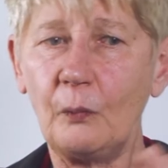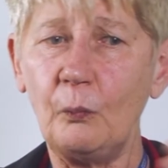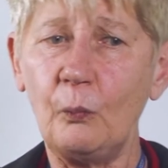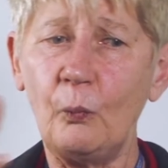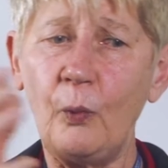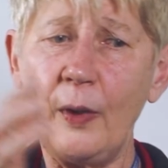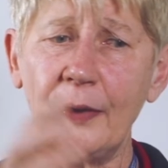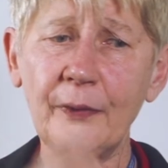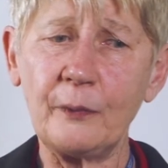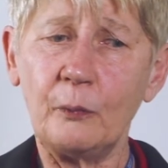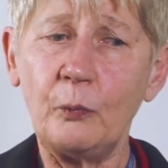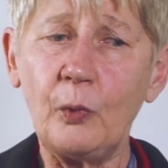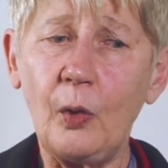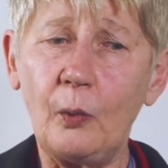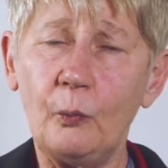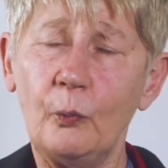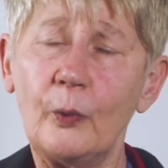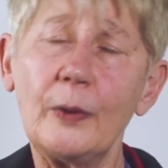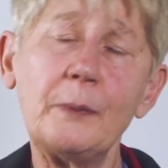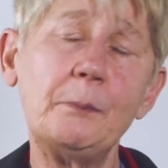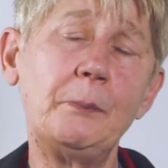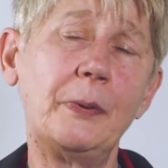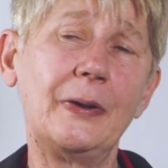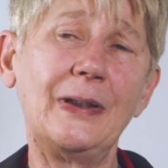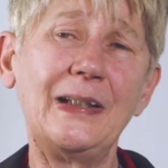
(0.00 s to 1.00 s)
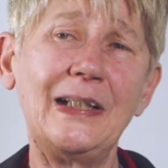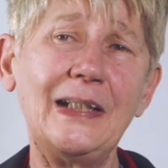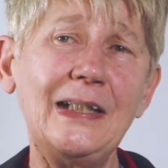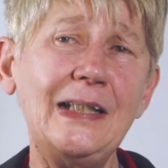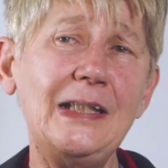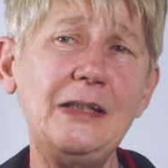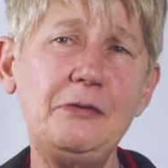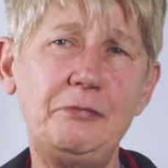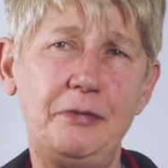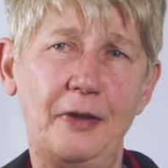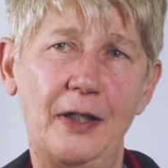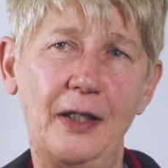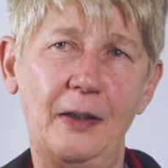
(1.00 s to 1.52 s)
whether what we
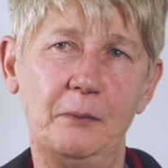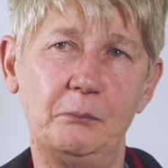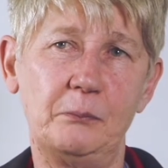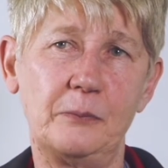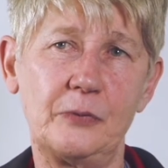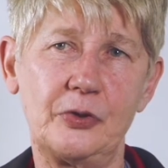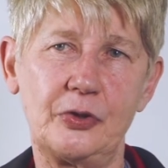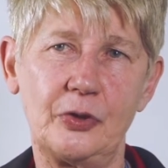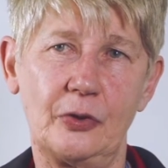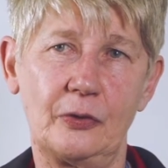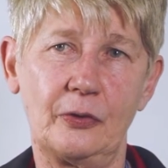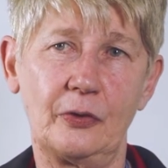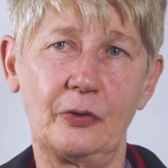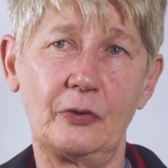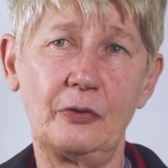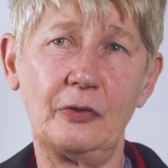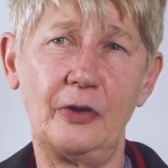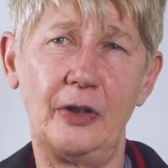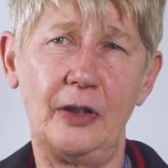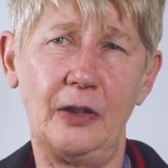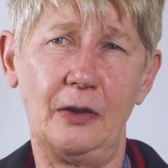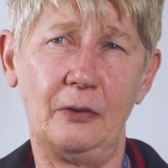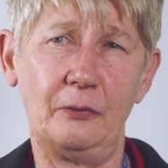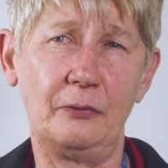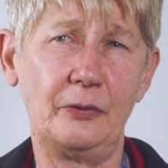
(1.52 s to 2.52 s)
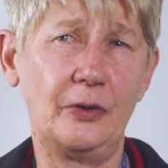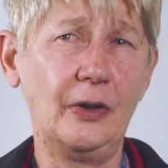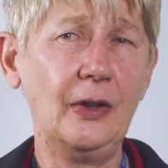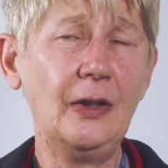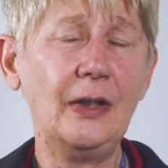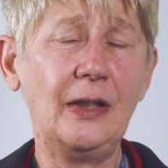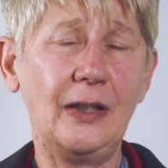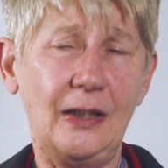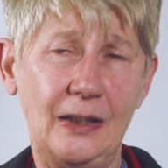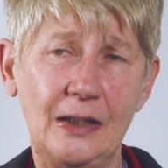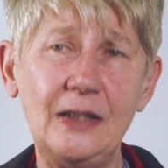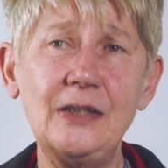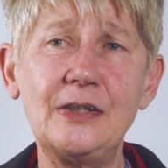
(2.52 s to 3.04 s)
believe happens on the ground
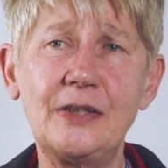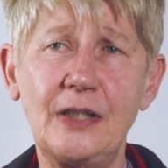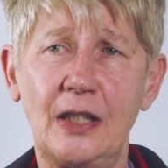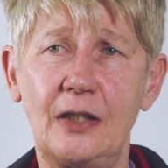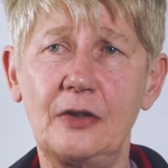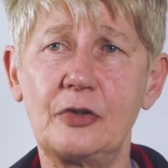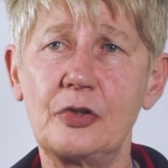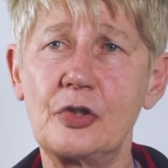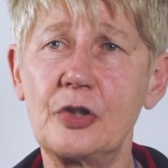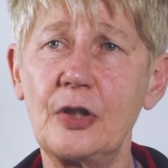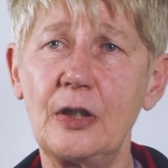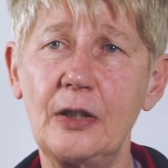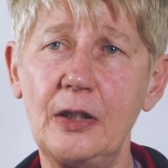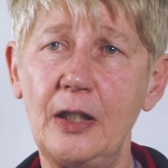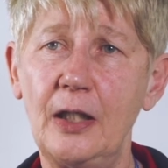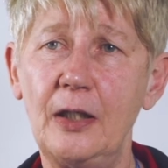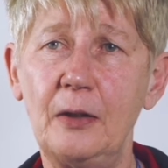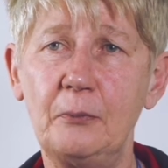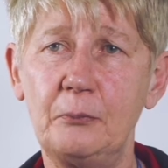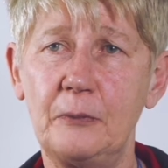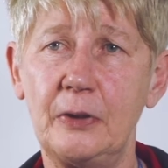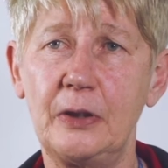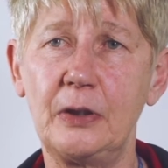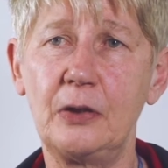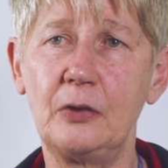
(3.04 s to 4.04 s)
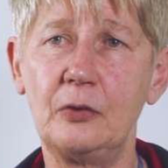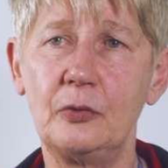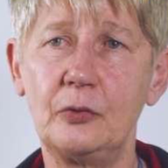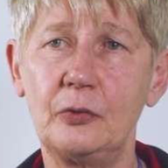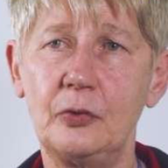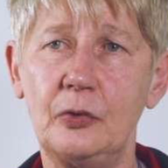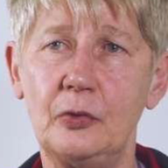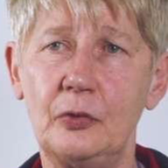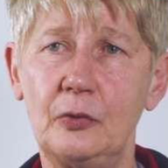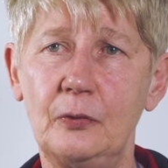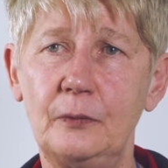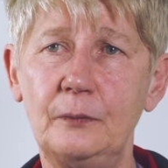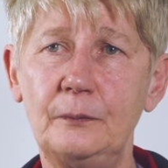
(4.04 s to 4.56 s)
is actually happening or
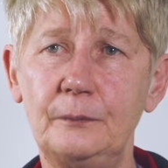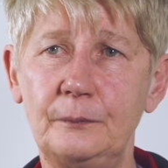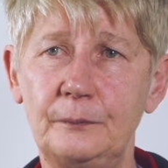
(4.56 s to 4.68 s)
not.